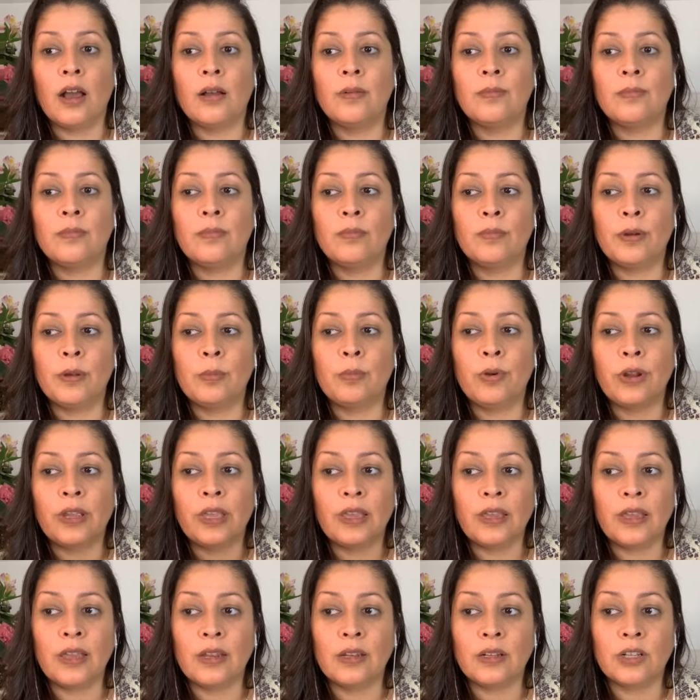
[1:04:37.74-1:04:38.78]
Um, but
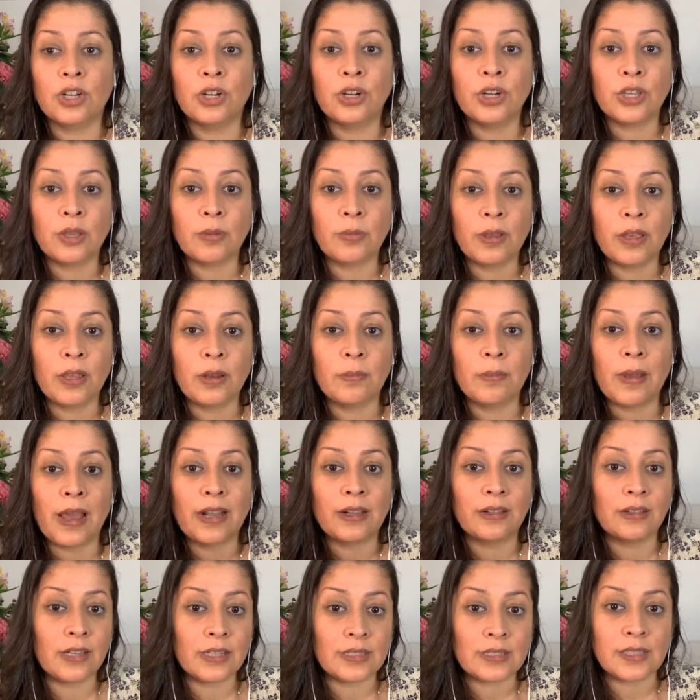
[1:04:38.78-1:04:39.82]
bringing in curcumin,
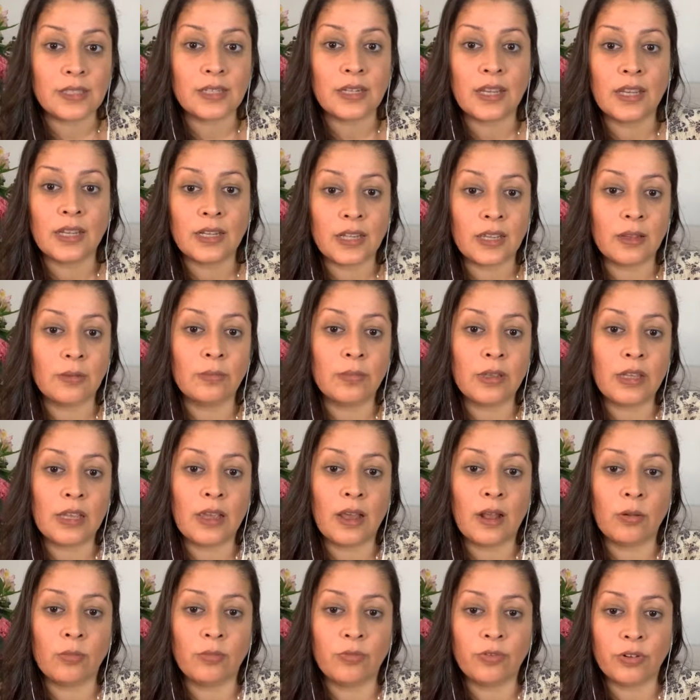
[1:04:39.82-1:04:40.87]
maglycinate can
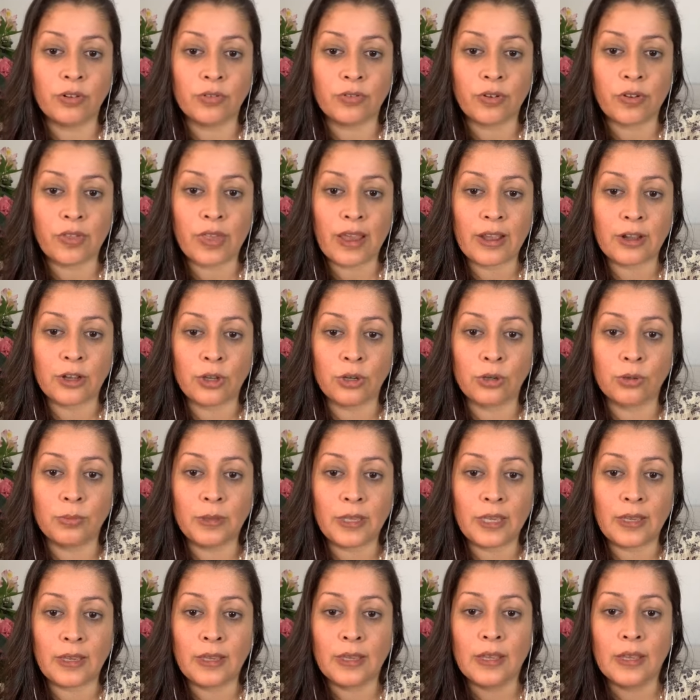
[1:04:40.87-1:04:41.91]
be helpful for that,
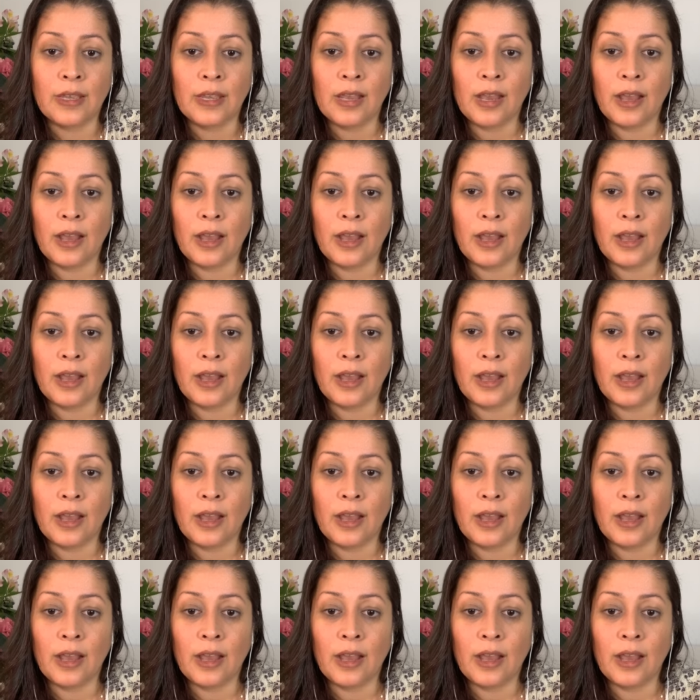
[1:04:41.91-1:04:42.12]
Kobe.